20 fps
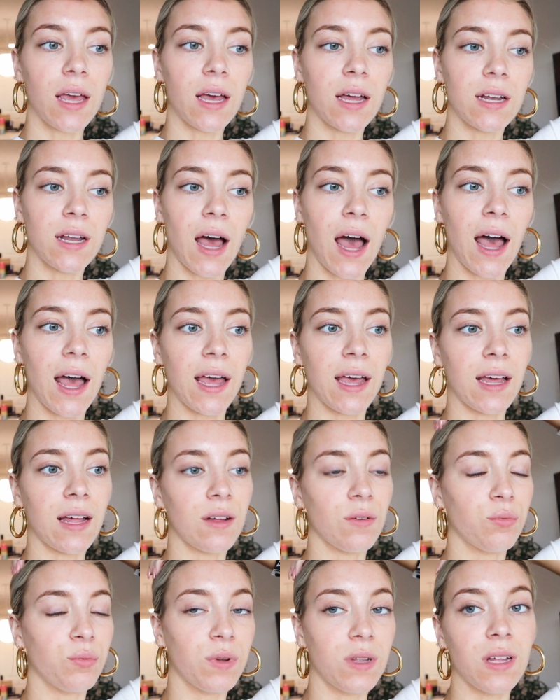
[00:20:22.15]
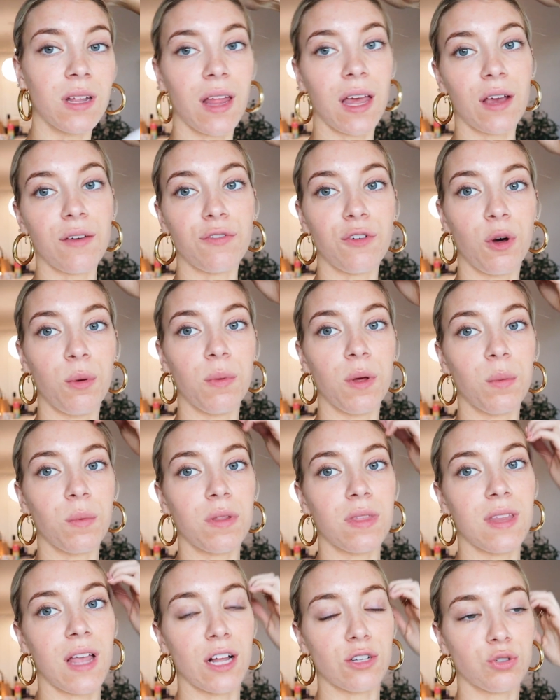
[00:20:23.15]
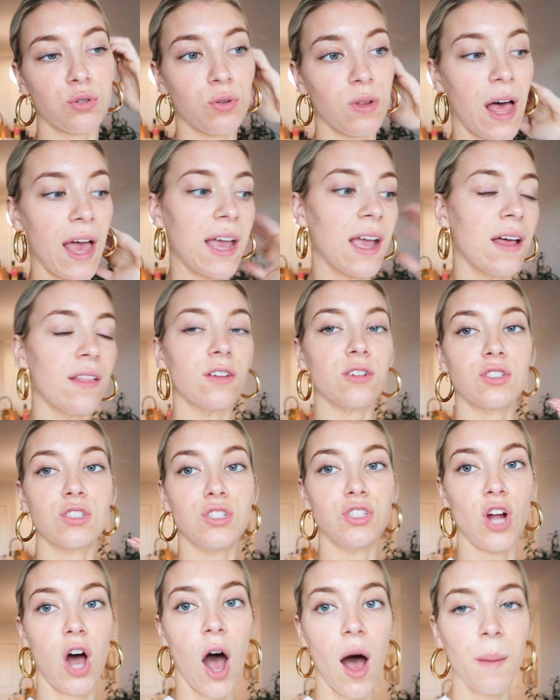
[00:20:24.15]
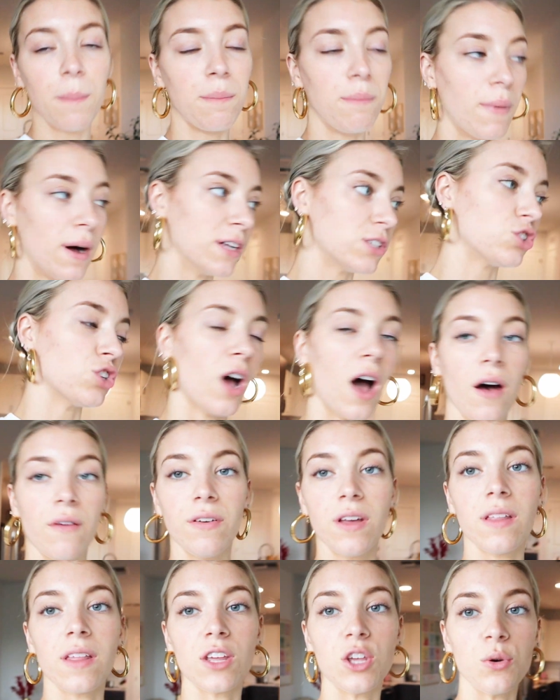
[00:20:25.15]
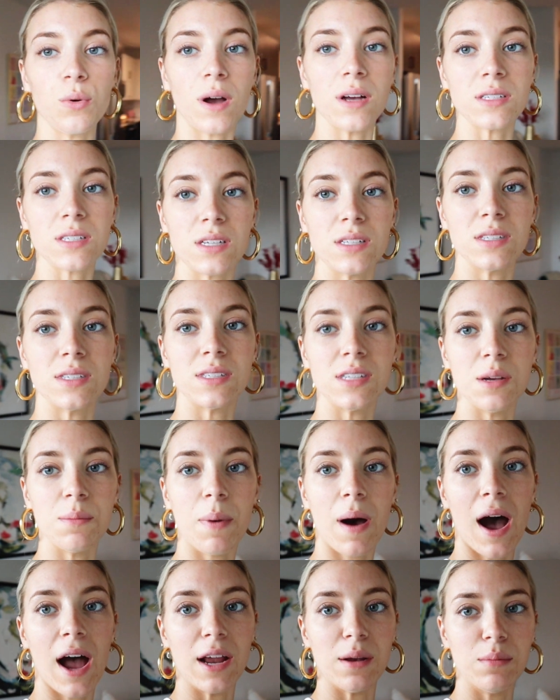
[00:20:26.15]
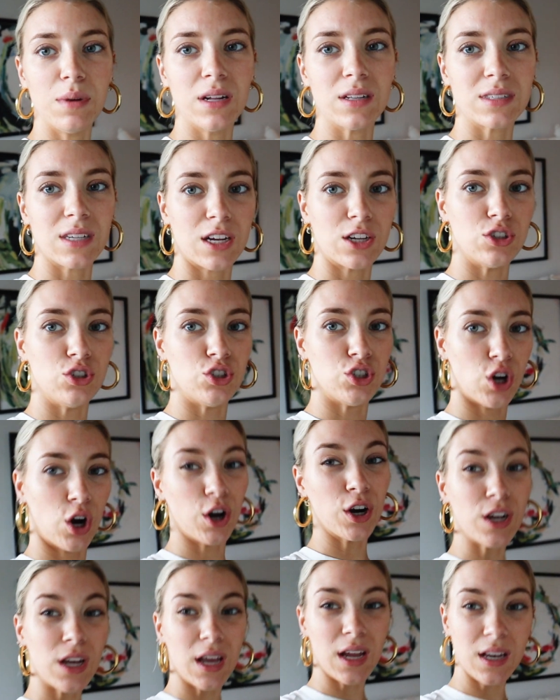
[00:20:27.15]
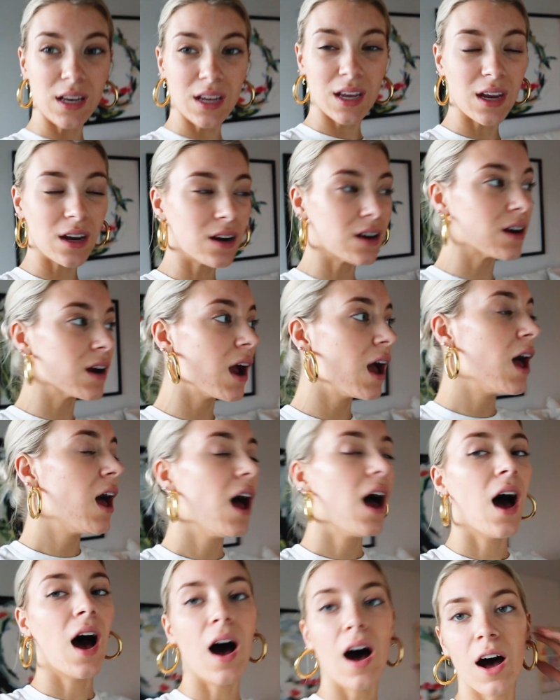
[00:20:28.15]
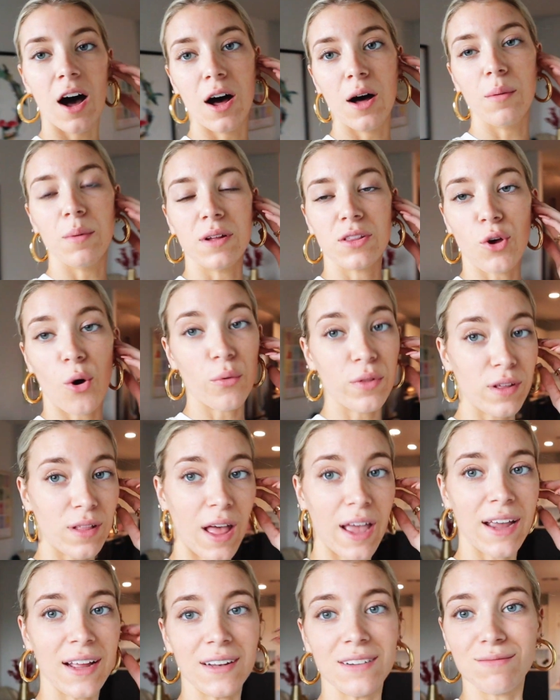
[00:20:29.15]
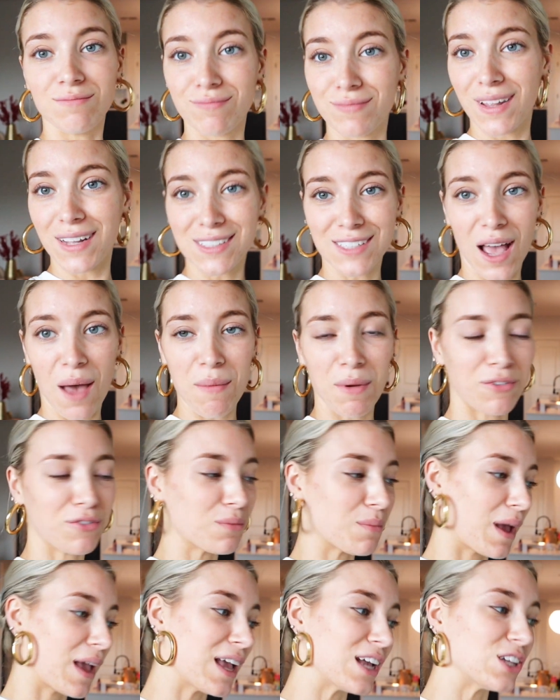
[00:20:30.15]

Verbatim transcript: and I really like filming with natural light, and there's not much of it. Like, you guys can see behind me, it's like dark in here. Um, the only light is coming from my